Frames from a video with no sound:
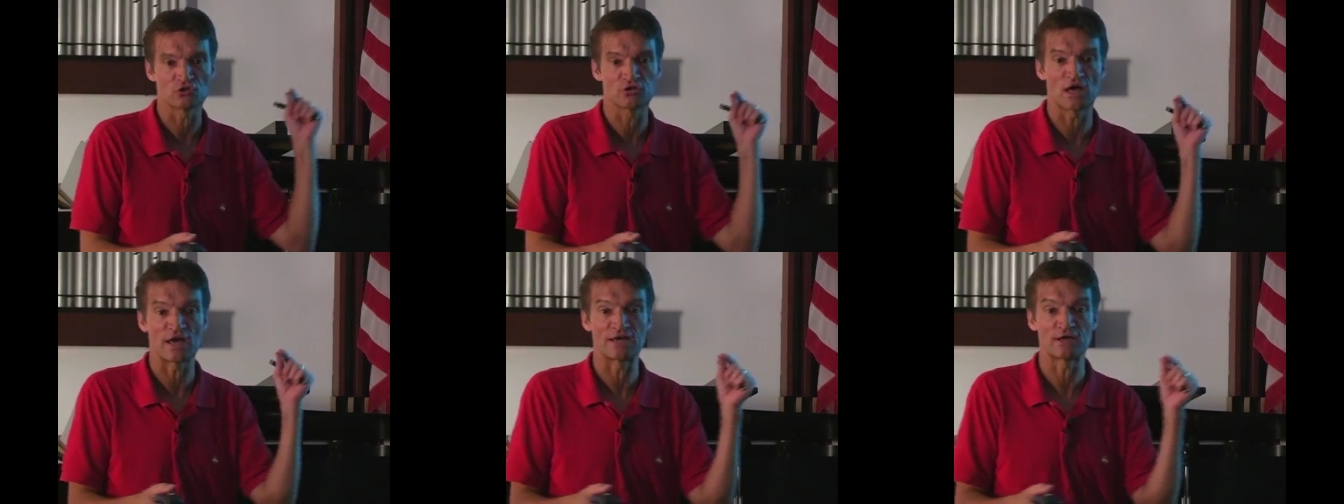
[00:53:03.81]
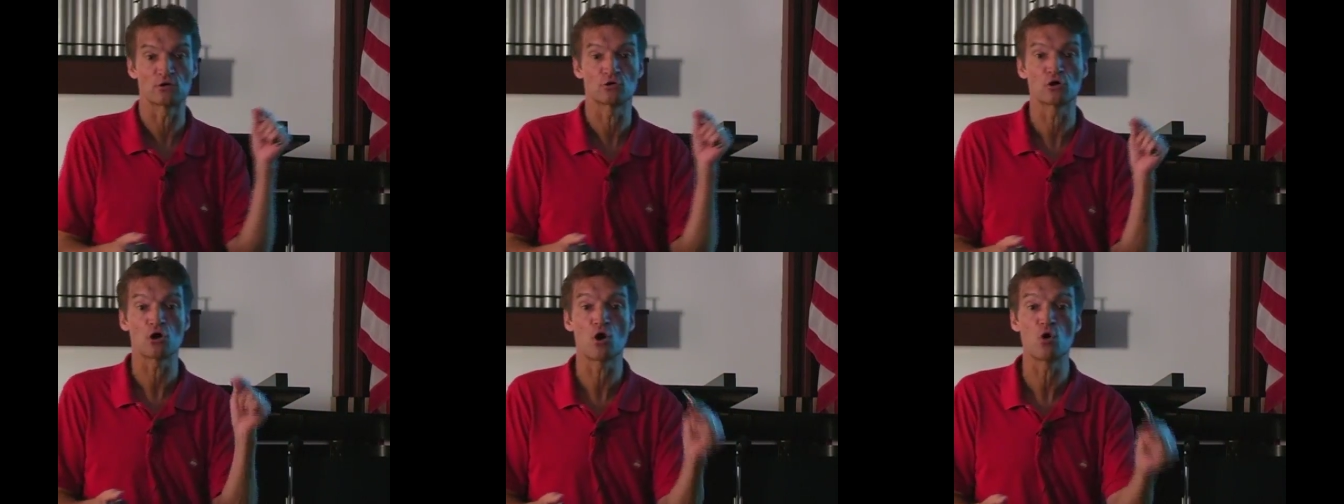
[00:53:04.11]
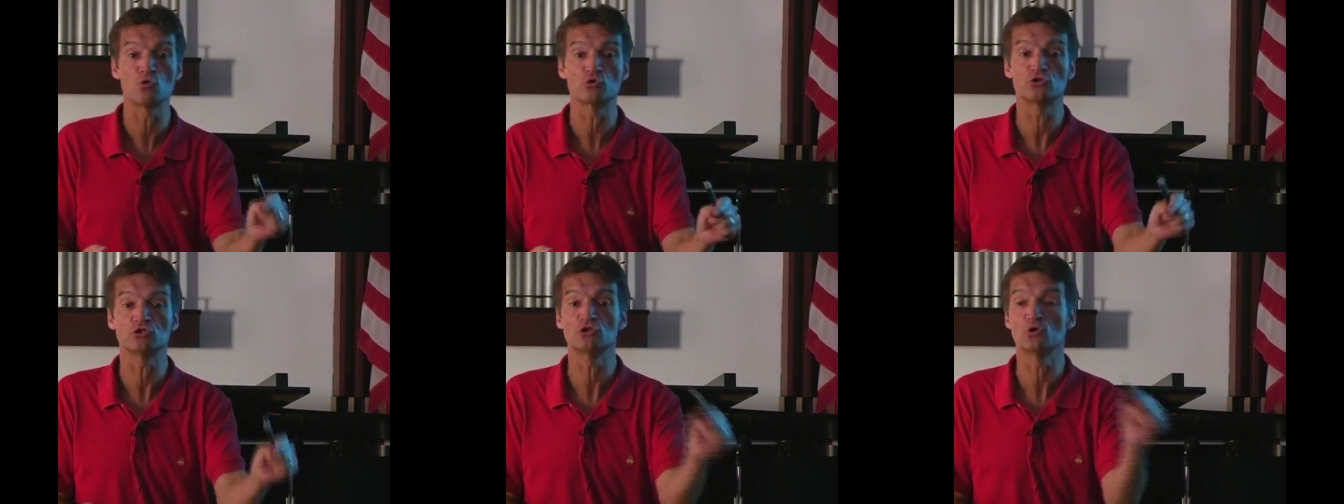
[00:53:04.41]
like
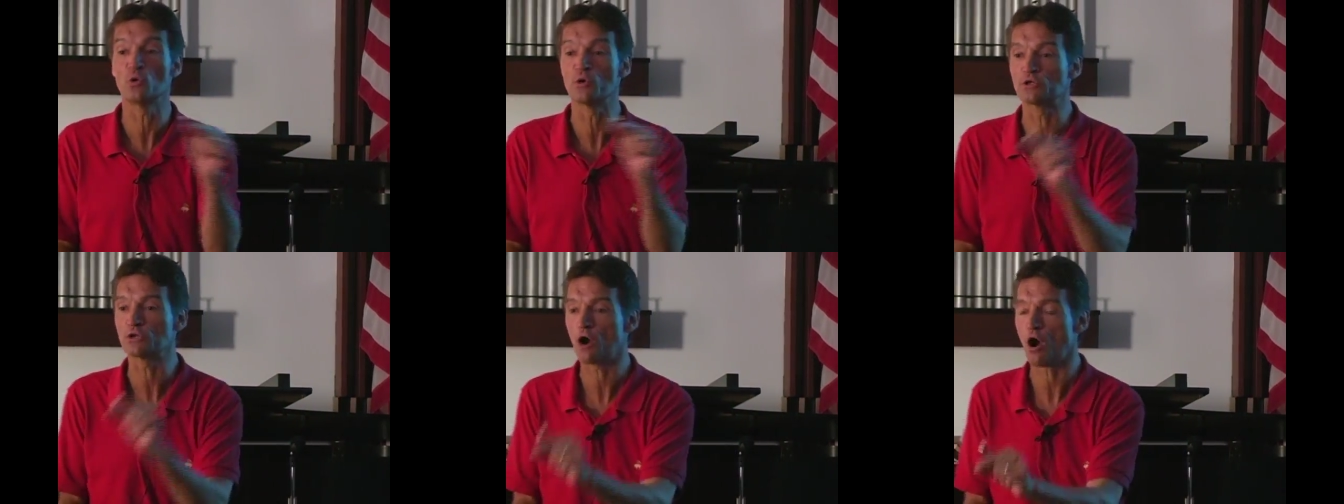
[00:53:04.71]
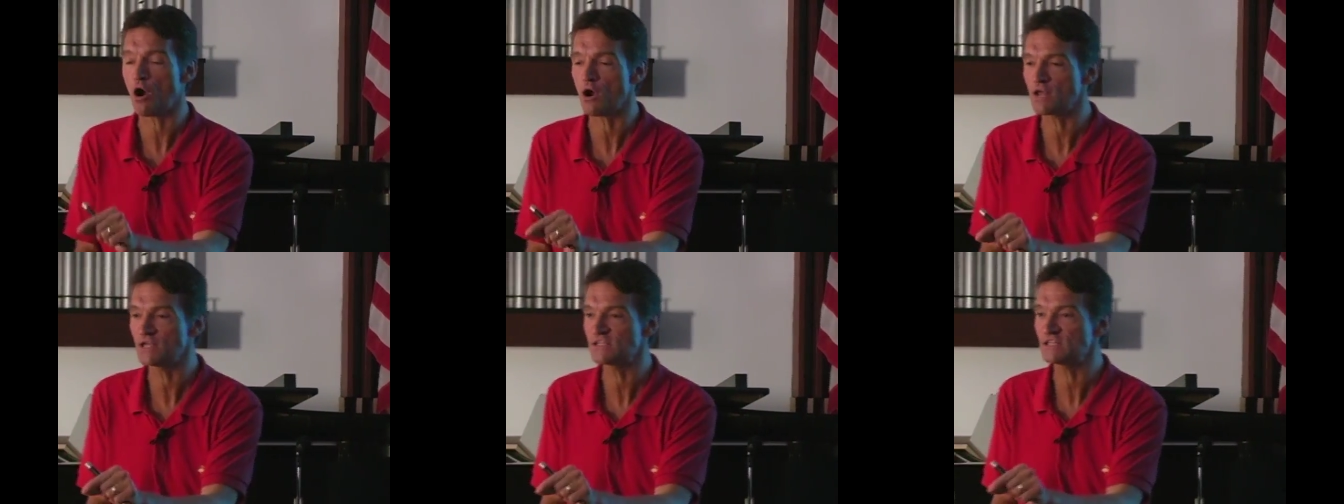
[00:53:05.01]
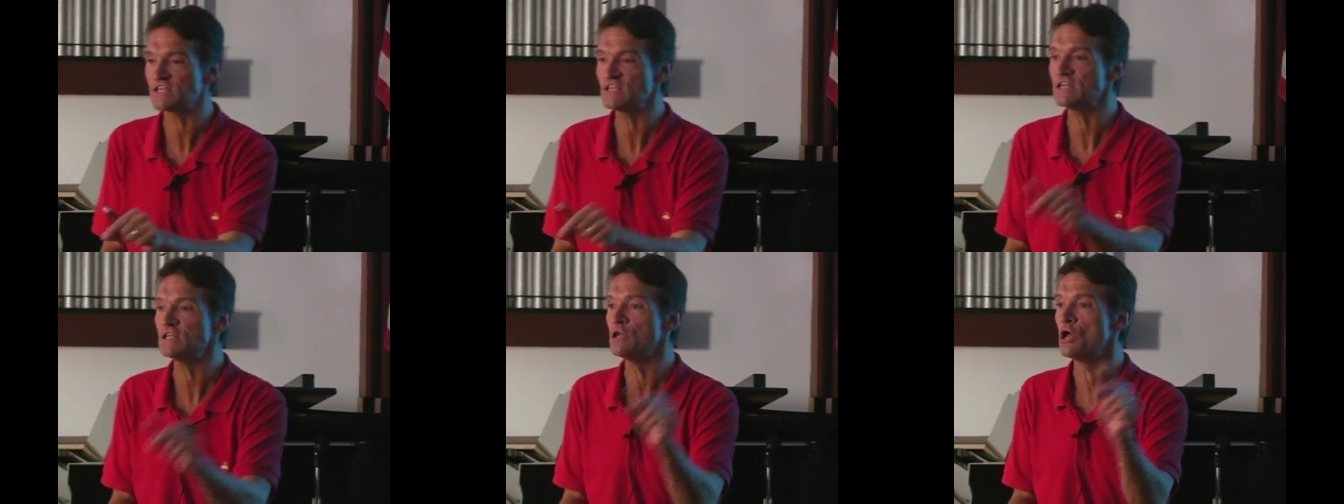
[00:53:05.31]
CoQ and
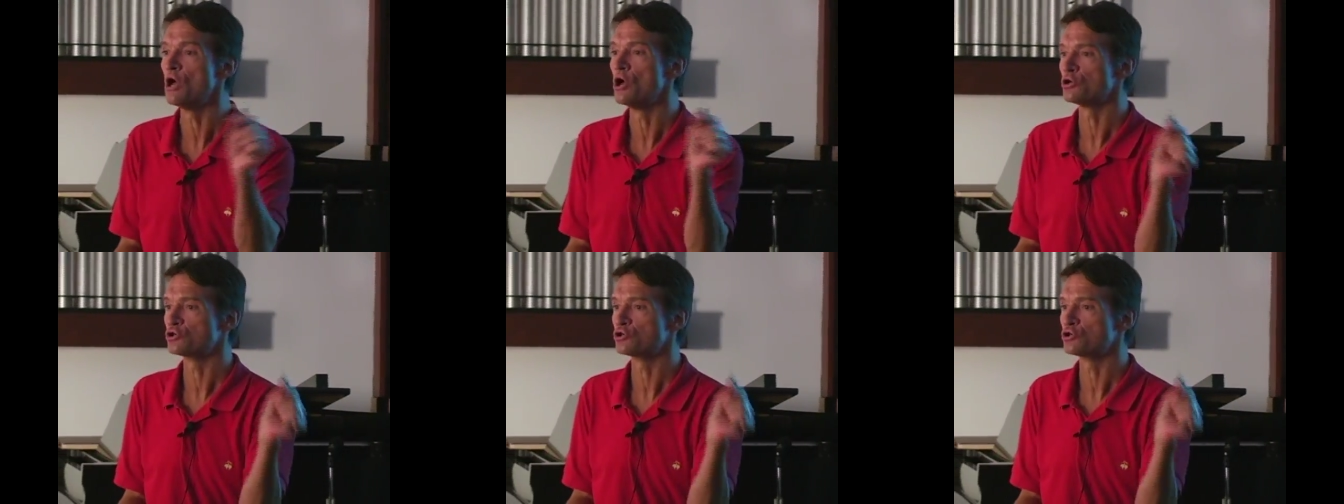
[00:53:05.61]
carnitine,